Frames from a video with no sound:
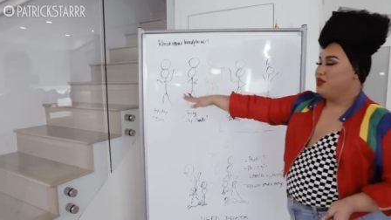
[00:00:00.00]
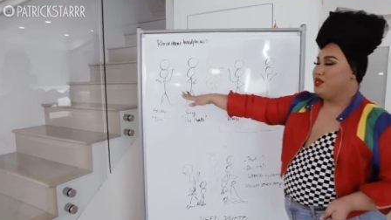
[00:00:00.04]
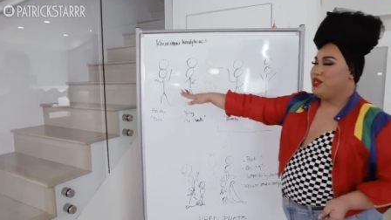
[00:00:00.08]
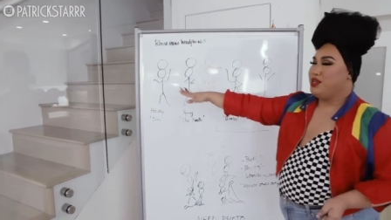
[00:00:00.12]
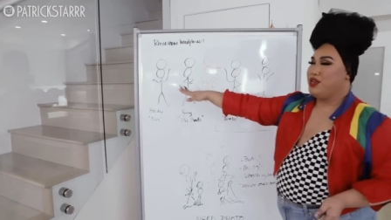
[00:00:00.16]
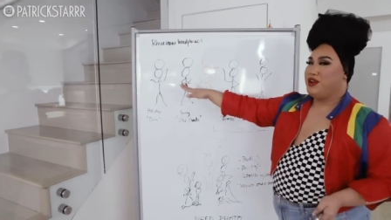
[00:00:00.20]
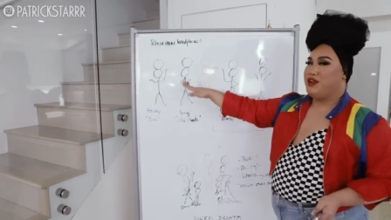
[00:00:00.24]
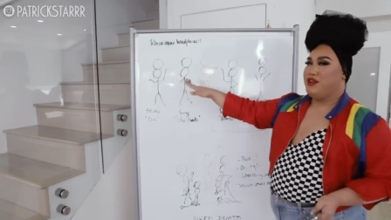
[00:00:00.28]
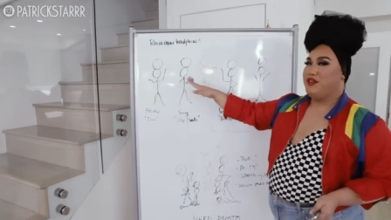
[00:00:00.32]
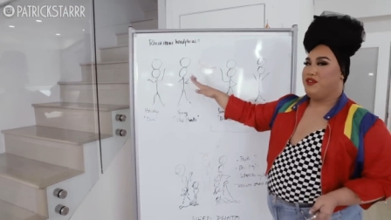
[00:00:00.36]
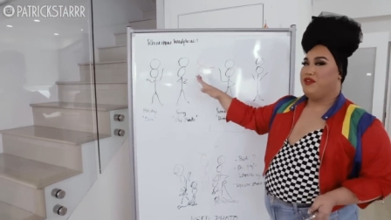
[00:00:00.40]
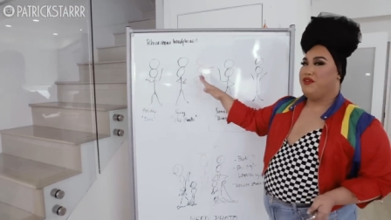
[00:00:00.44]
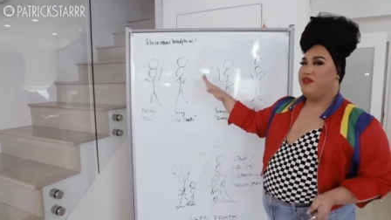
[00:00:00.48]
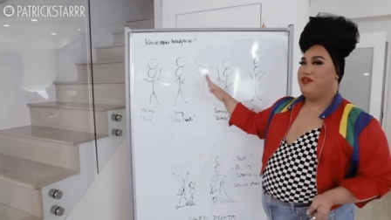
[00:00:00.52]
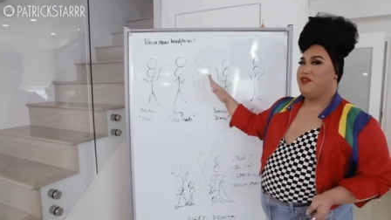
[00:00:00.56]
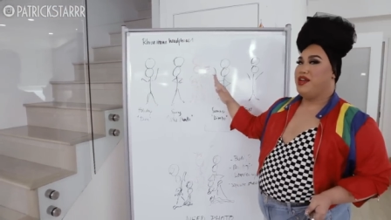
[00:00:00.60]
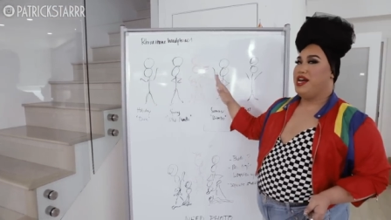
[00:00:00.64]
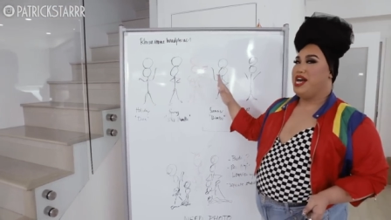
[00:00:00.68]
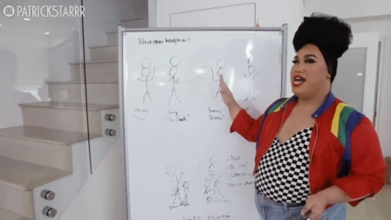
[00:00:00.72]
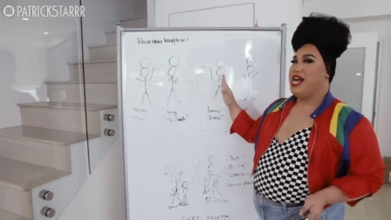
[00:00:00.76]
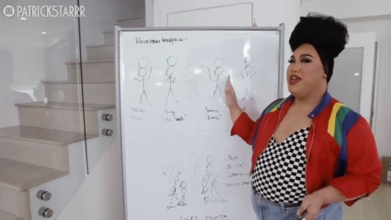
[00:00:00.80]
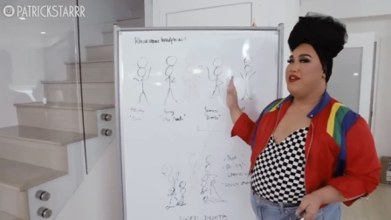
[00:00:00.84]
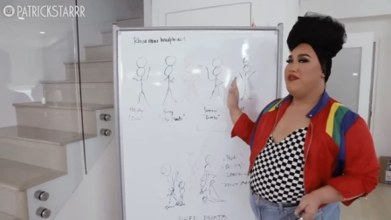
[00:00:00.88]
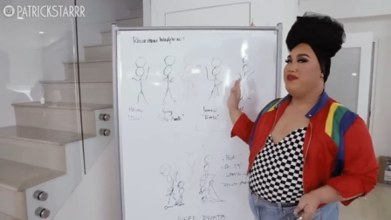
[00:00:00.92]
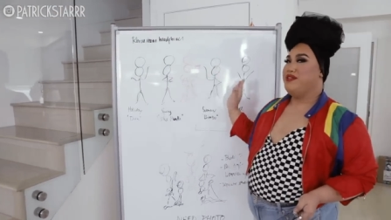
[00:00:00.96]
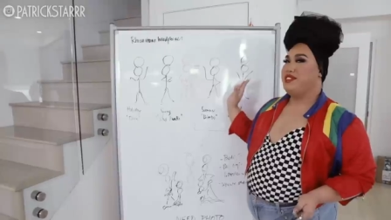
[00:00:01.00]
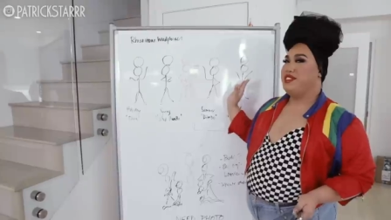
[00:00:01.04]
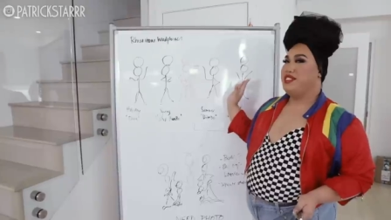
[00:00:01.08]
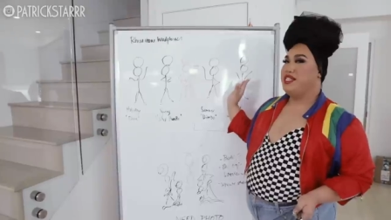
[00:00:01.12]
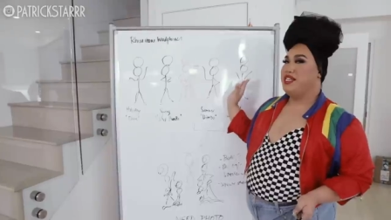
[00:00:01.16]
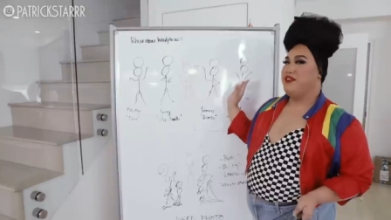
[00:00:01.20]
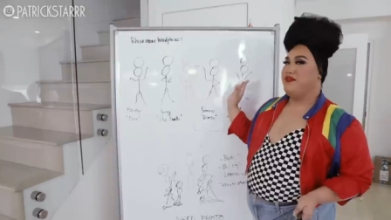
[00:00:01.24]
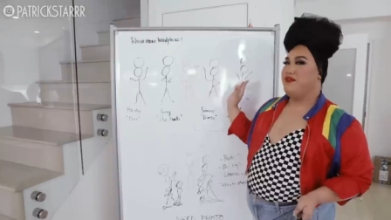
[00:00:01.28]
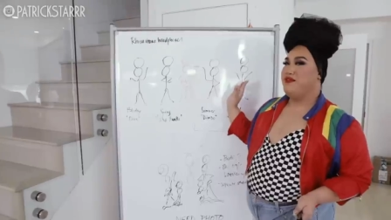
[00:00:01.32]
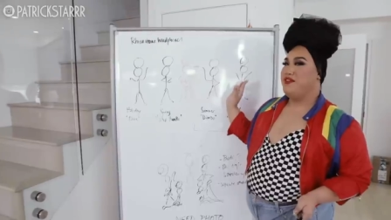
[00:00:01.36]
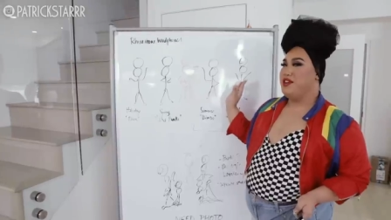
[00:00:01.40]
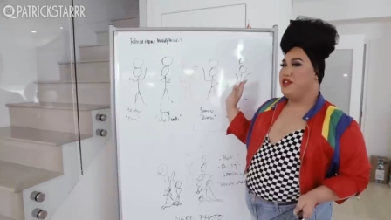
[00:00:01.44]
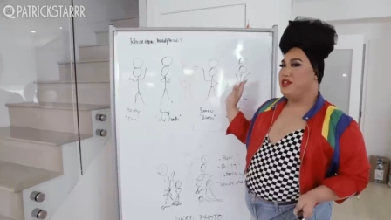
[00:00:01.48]
There are five
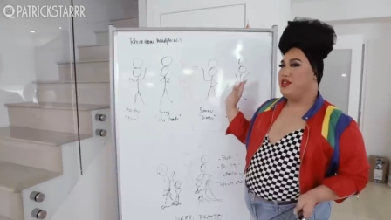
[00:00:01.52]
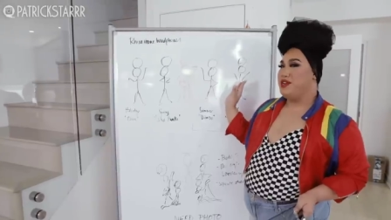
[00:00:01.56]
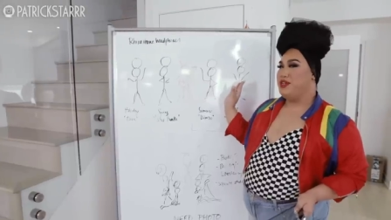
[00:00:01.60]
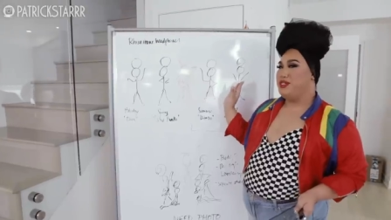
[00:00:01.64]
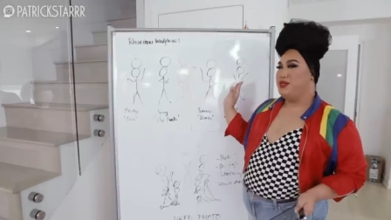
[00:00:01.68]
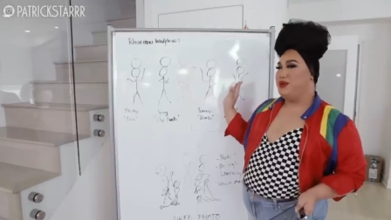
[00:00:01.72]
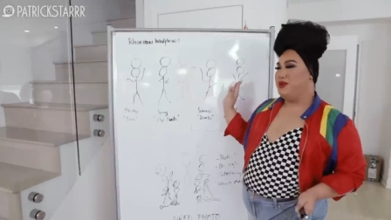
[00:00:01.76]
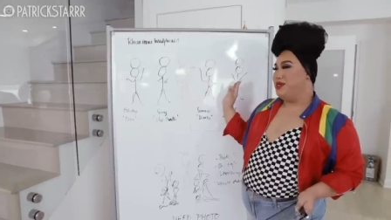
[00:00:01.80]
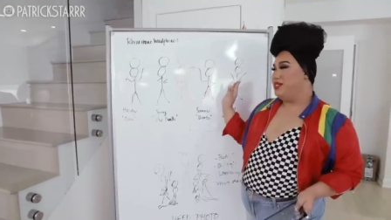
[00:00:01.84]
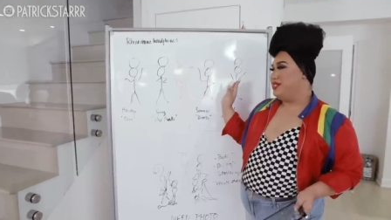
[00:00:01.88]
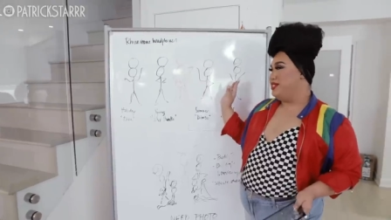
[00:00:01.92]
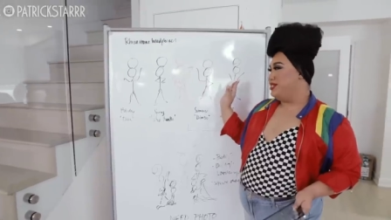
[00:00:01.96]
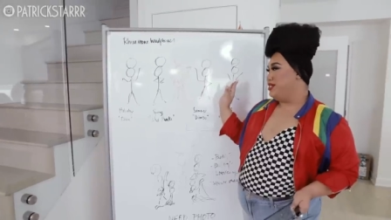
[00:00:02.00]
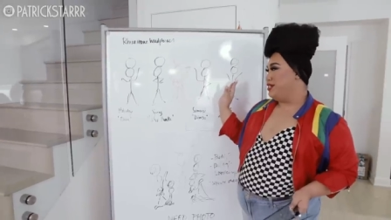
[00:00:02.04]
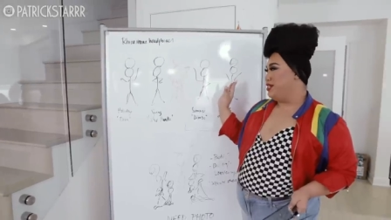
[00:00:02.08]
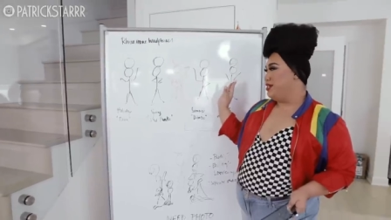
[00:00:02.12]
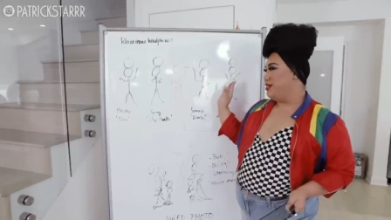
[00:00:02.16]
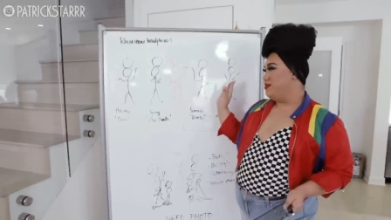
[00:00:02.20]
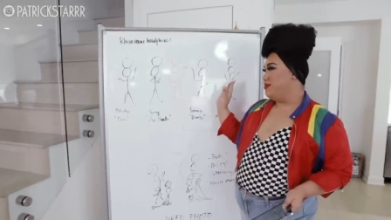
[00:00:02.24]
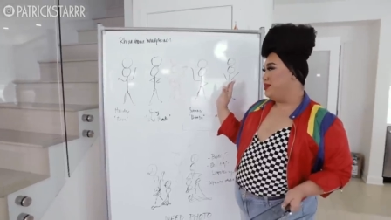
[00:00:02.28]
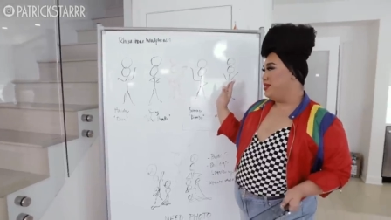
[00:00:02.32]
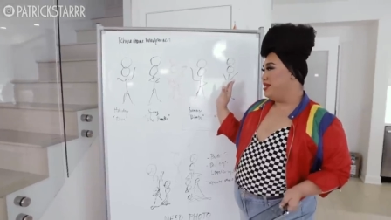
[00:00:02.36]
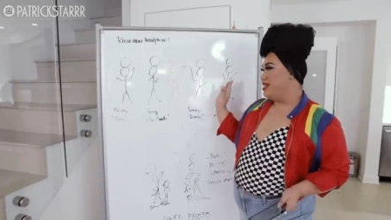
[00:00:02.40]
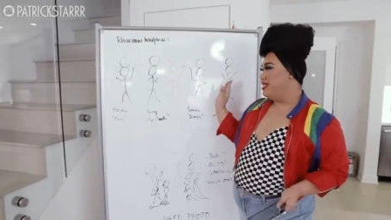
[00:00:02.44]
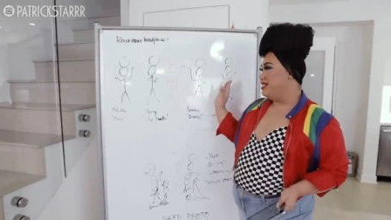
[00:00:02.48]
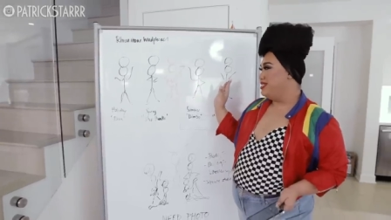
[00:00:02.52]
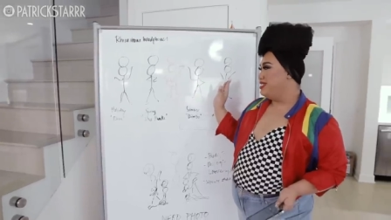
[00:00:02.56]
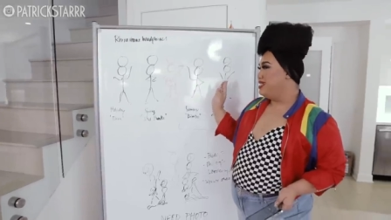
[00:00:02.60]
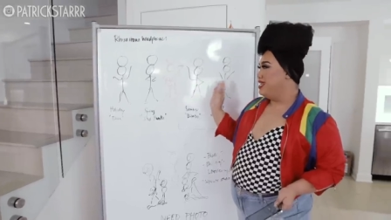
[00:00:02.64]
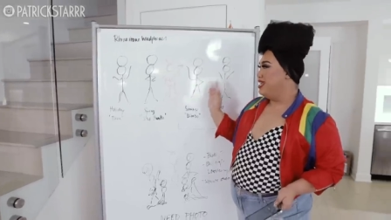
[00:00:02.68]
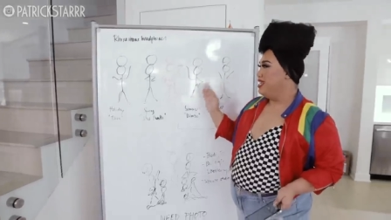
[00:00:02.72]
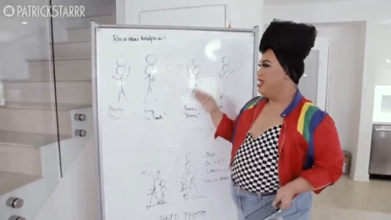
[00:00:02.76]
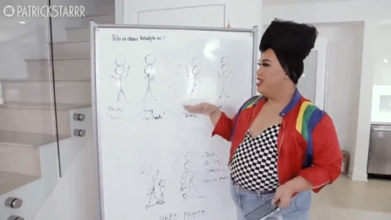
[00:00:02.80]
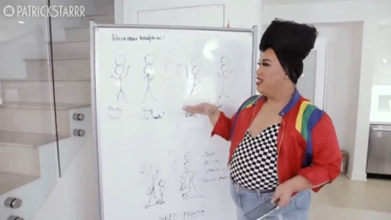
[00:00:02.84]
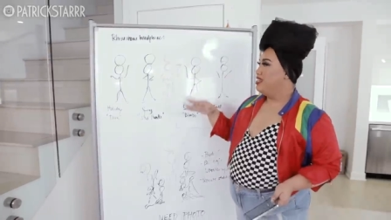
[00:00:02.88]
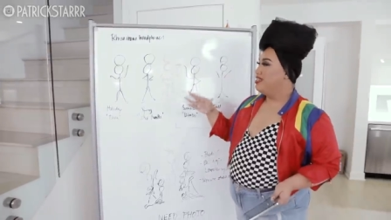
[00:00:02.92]
stick figures with turbans.